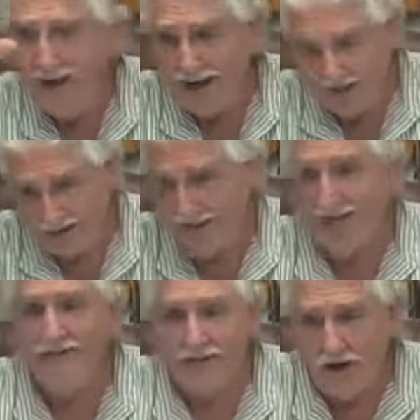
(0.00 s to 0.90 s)
and
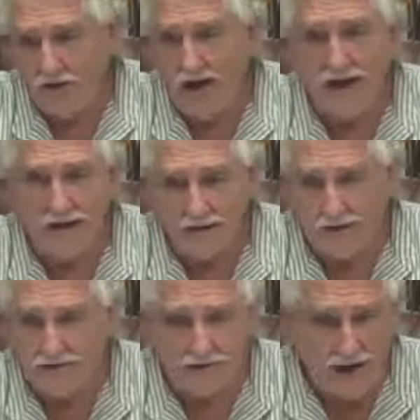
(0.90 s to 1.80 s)
even though that little
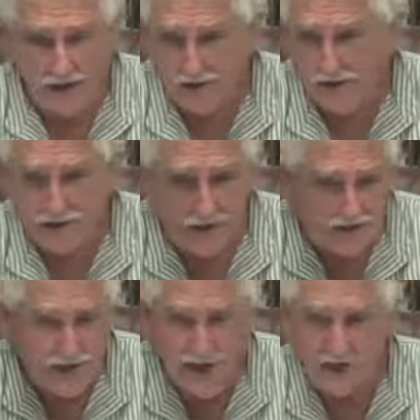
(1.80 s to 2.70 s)
that girl
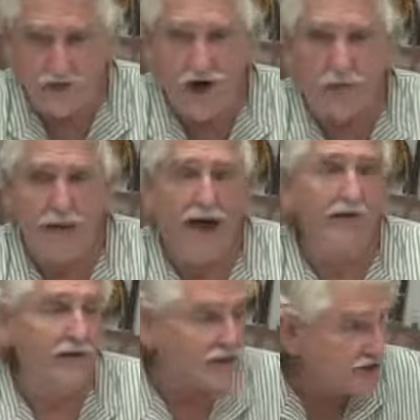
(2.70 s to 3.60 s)
eats like crap,
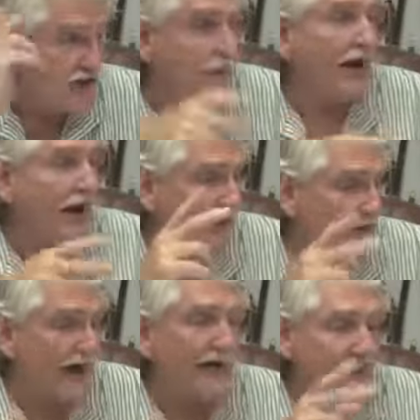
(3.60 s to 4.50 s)
I, there's something out
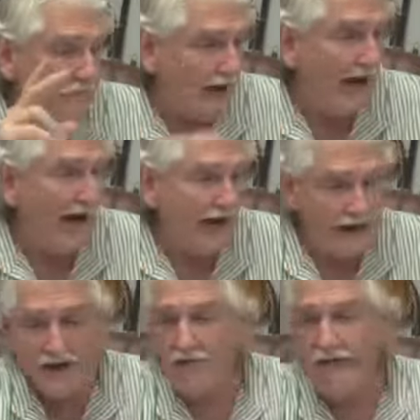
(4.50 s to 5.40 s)
here I can buy
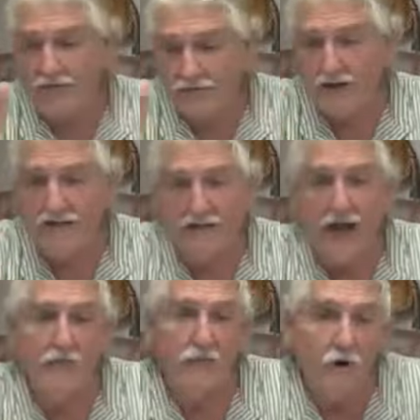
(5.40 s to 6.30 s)
that'll fix
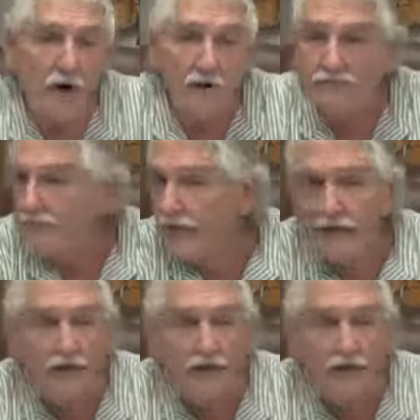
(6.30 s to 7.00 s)
type one.